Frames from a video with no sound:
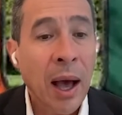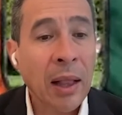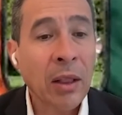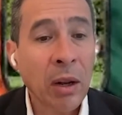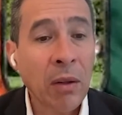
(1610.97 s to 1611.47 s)

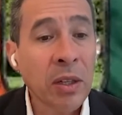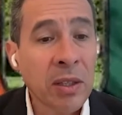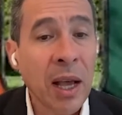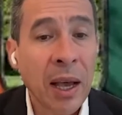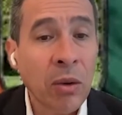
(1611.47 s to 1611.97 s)
A lot of
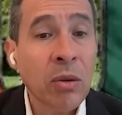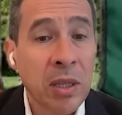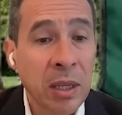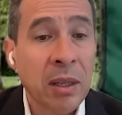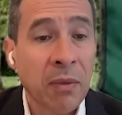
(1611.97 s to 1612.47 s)
these
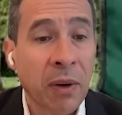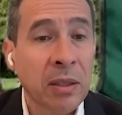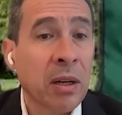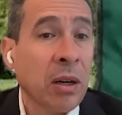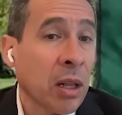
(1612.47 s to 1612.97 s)
IoT
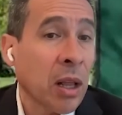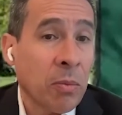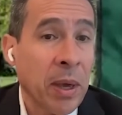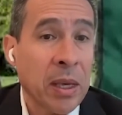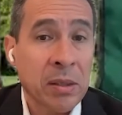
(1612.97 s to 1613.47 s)
devices are
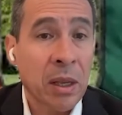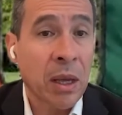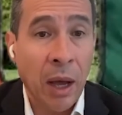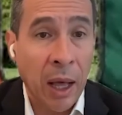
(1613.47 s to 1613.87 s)
cloud-based.